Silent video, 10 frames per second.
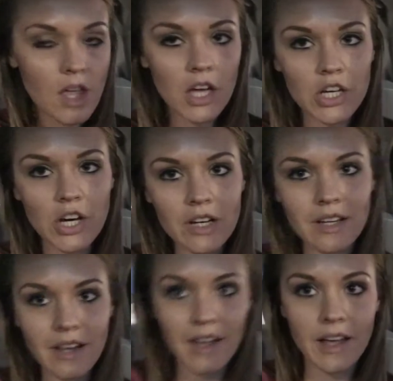cook
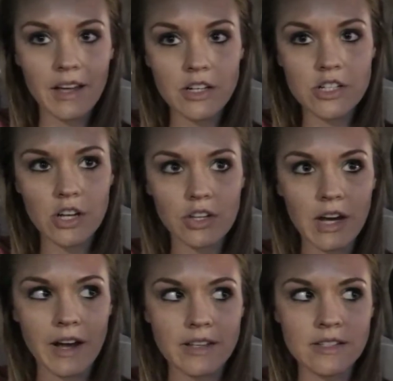and show you
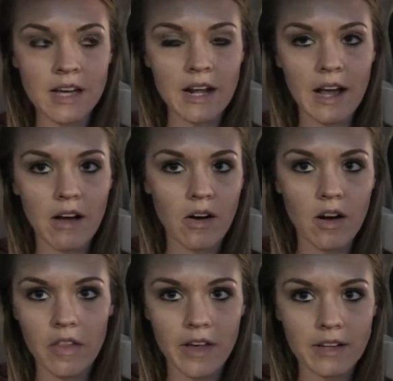guys kind of how
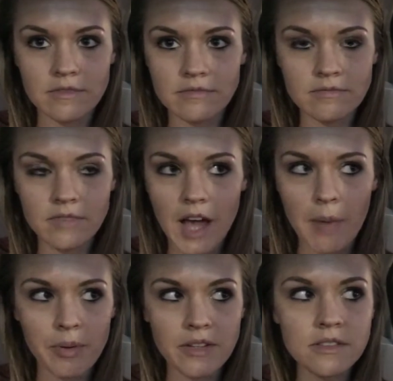all that
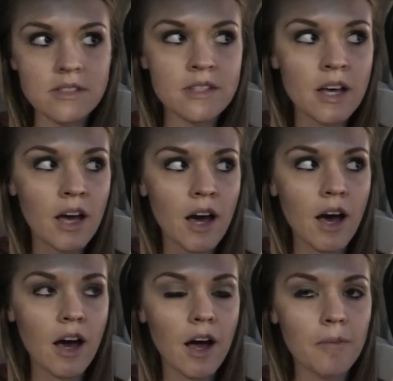happens.
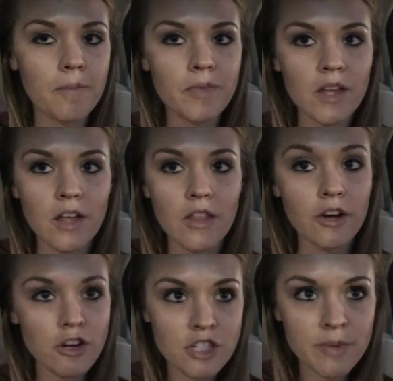The
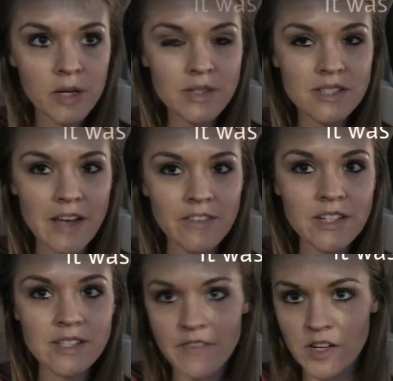grocery bill was
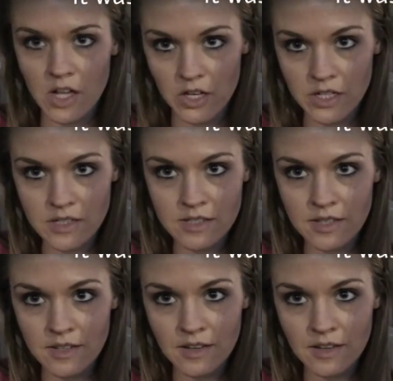$77.